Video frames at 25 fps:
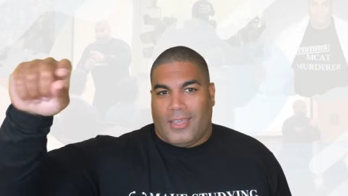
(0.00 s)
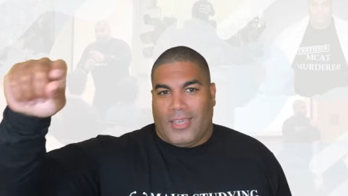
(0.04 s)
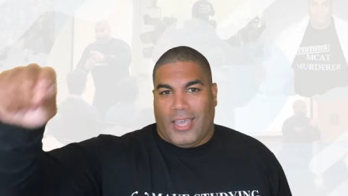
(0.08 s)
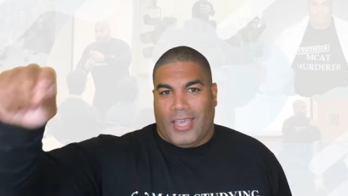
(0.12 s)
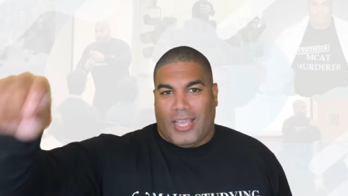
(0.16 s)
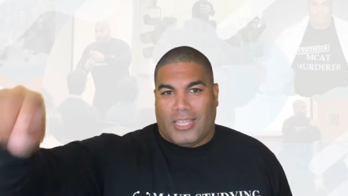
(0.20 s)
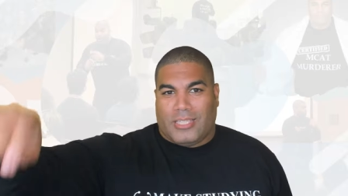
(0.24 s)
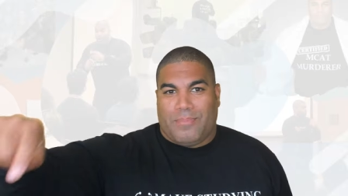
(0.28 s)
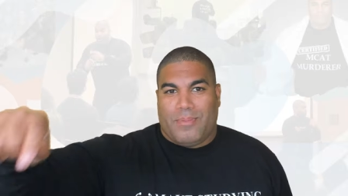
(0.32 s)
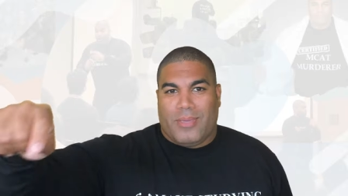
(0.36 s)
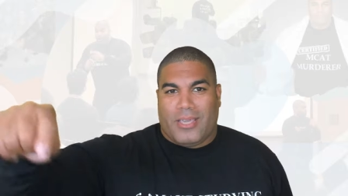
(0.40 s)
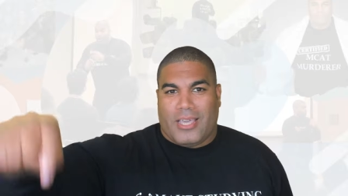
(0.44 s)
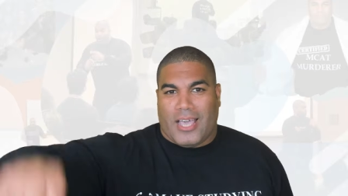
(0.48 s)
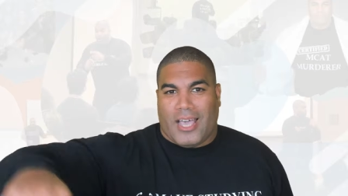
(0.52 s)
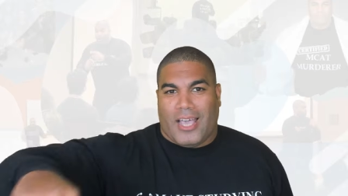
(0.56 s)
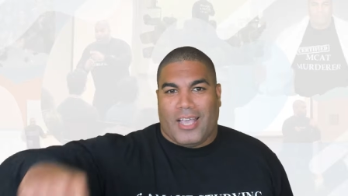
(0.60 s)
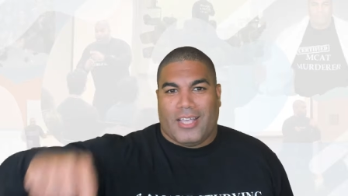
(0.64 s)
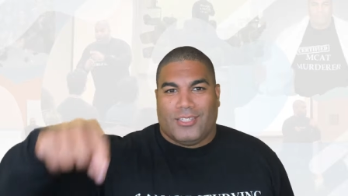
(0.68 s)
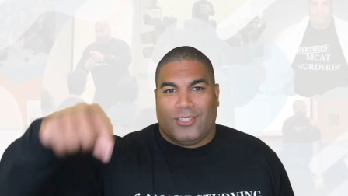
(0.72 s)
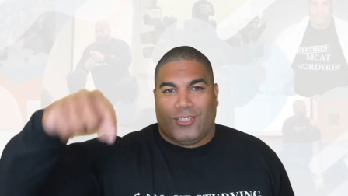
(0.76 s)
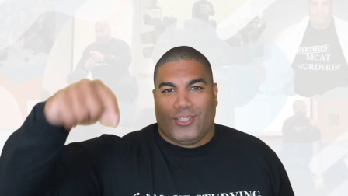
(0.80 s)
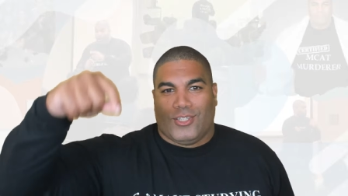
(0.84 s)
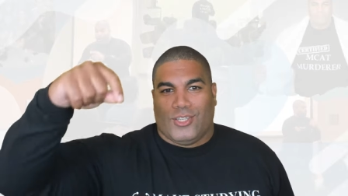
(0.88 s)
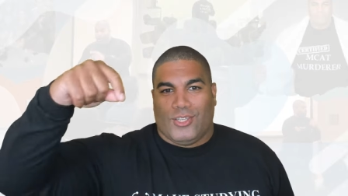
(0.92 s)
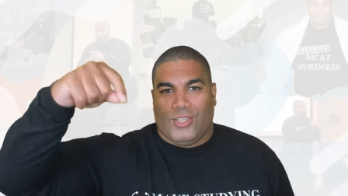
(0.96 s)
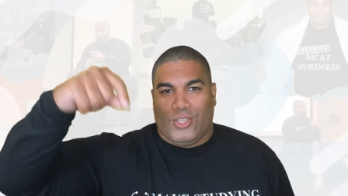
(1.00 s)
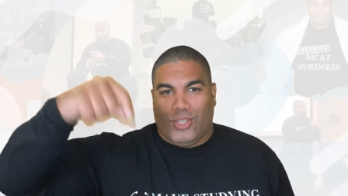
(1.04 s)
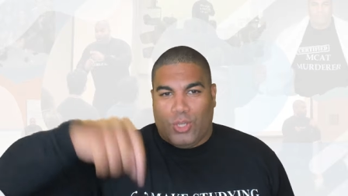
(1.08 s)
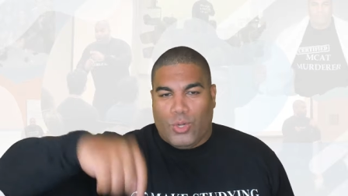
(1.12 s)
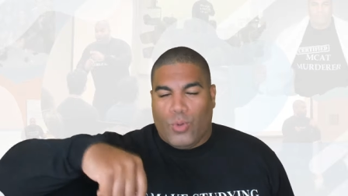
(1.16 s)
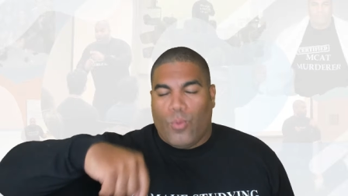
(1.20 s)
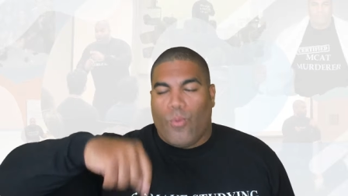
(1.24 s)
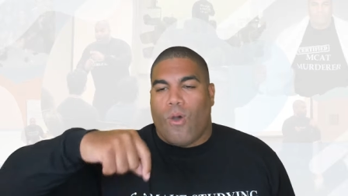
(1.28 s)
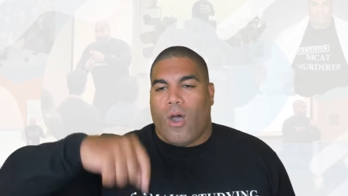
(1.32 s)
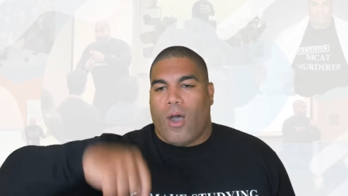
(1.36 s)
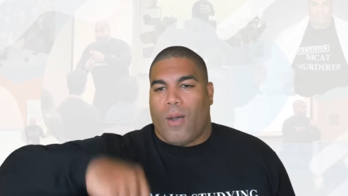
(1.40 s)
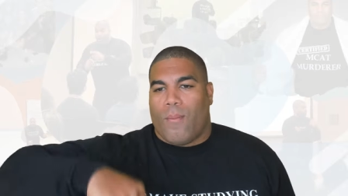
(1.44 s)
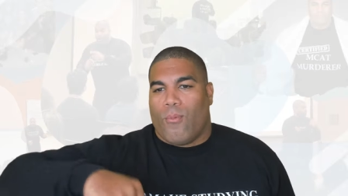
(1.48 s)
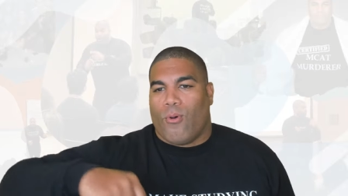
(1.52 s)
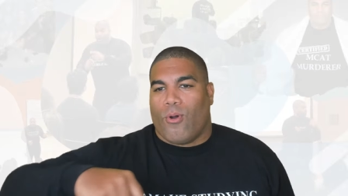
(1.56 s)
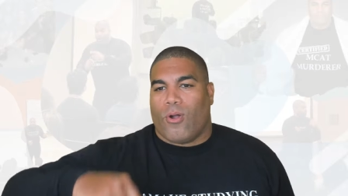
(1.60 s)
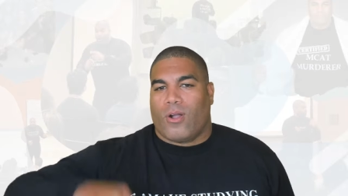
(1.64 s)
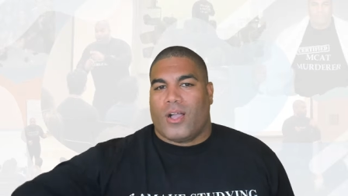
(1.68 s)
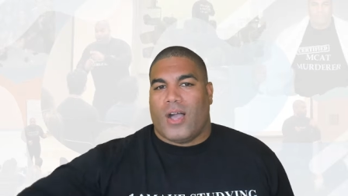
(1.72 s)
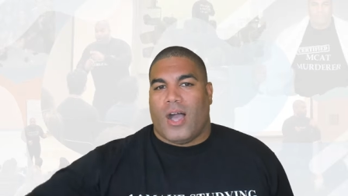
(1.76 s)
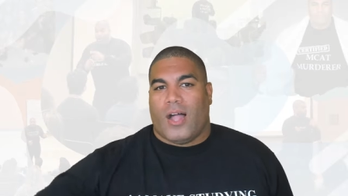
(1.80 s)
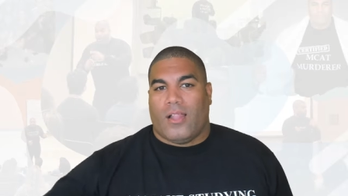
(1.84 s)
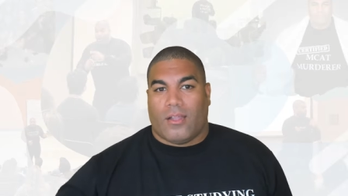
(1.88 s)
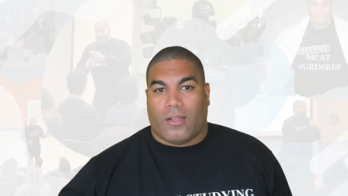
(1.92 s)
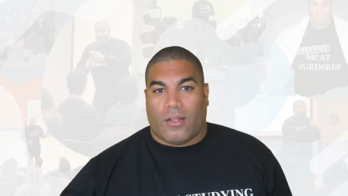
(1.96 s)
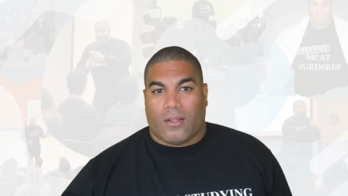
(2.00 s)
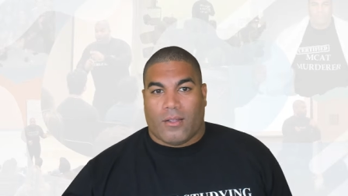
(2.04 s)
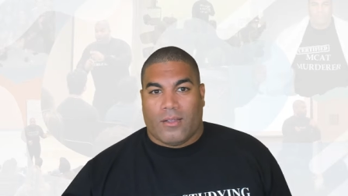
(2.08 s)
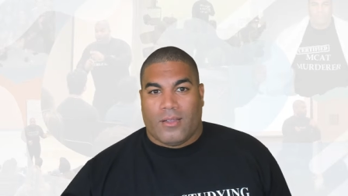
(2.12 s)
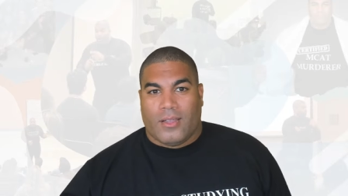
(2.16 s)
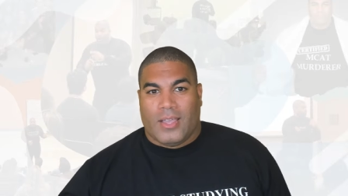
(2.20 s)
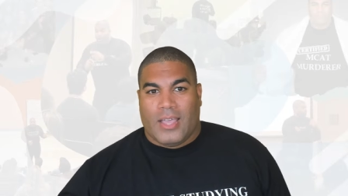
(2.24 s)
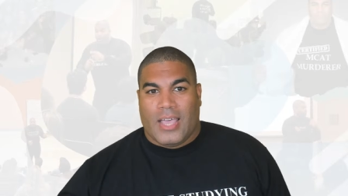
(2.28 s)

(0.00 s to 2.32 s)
it's because you want more color.